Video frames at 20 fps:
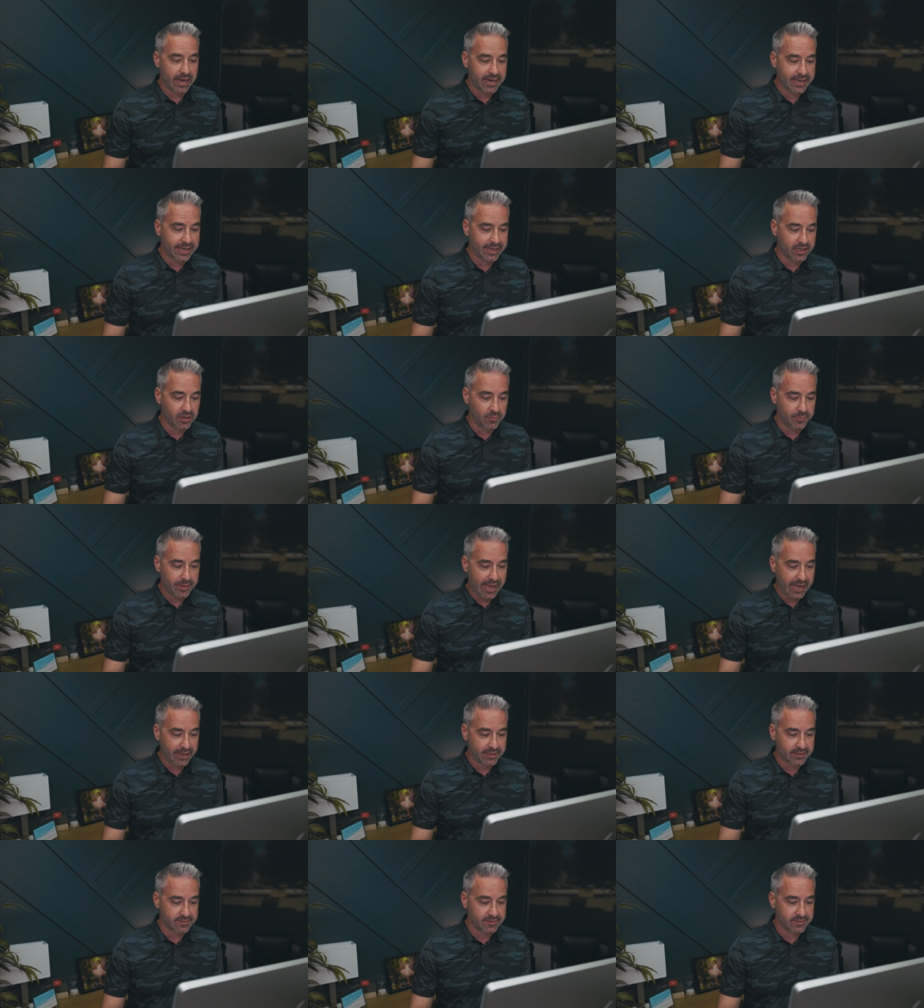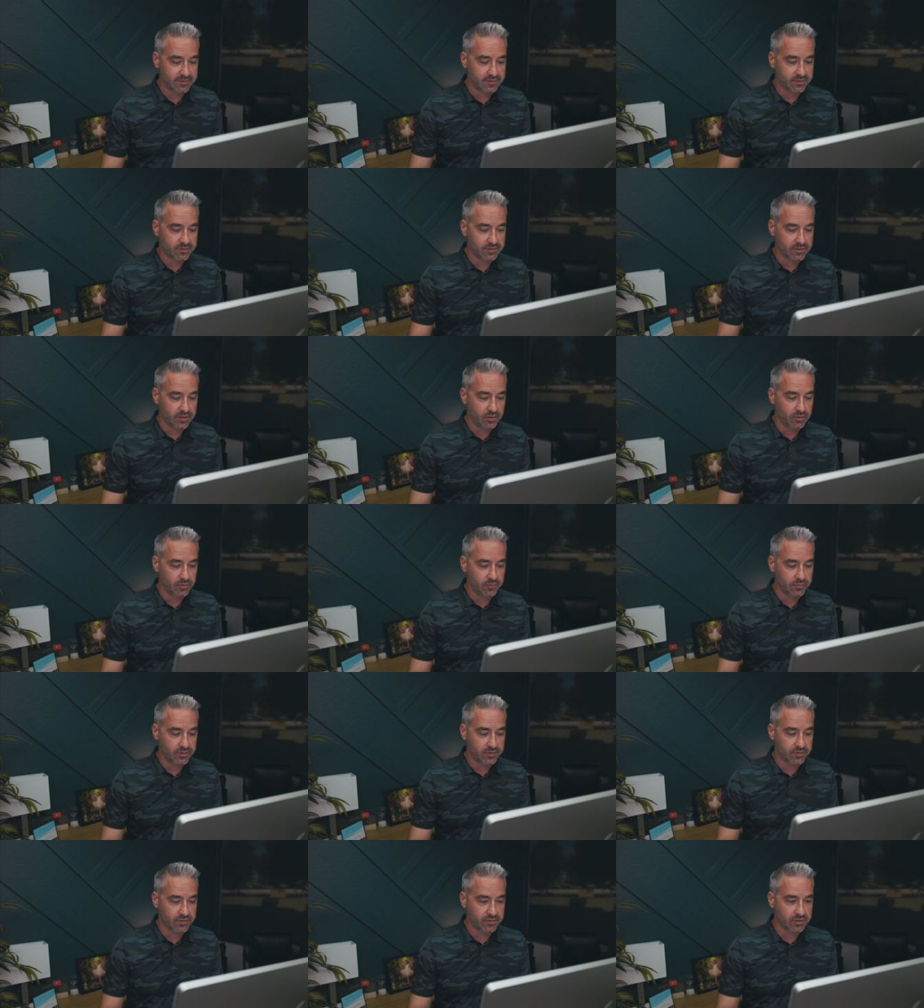I gotta go back, because this is so
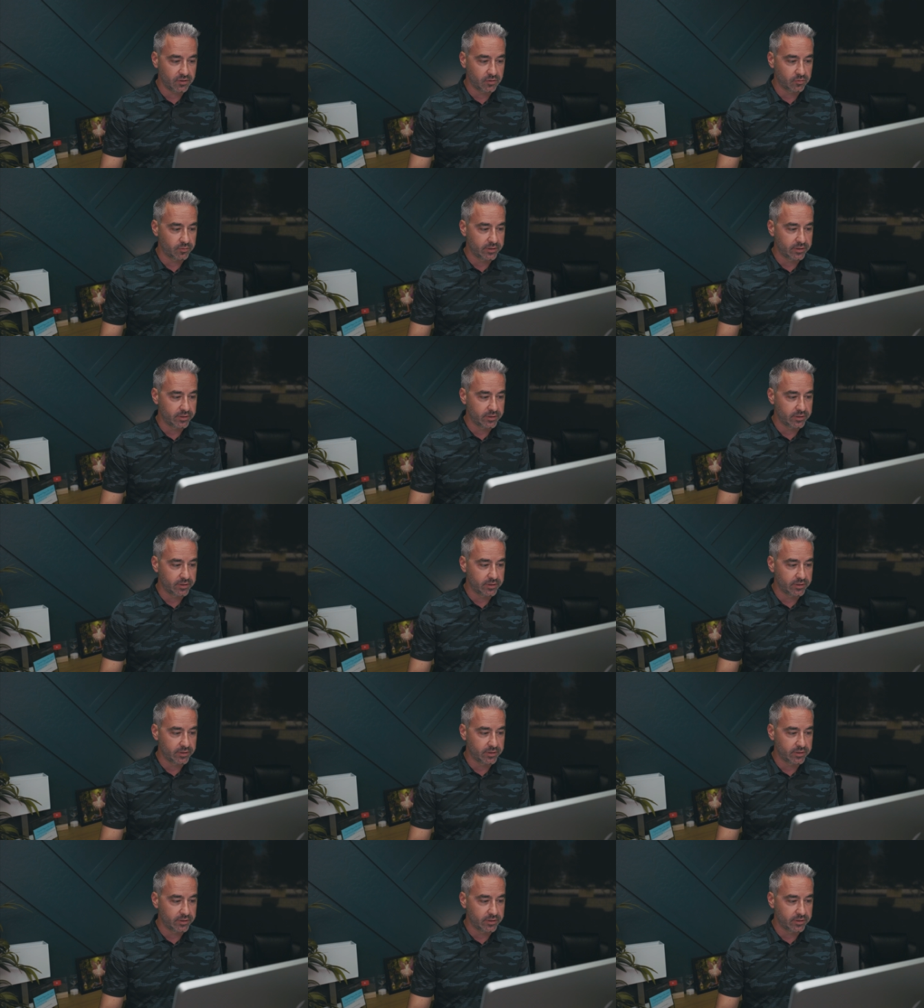this is so